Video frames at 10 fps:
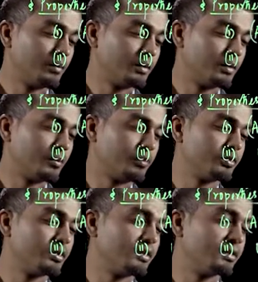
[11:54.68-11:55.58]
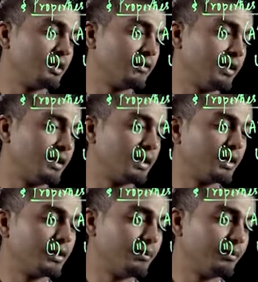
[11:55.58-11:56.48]
Suppose this is the Venn
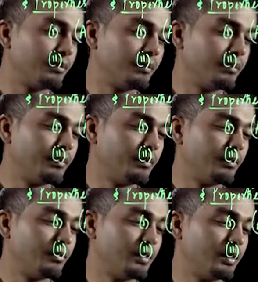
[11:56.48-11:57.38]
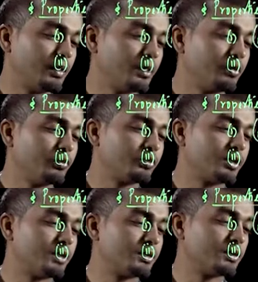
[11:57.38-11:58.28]
diagram. There are two
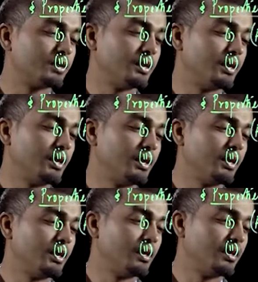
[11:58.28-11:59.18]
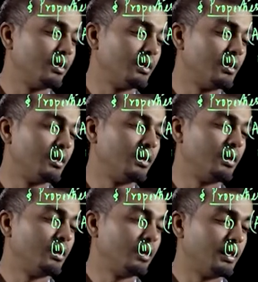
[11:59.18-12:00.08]
sets A
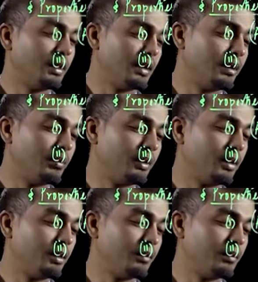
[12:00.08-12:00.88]
and B.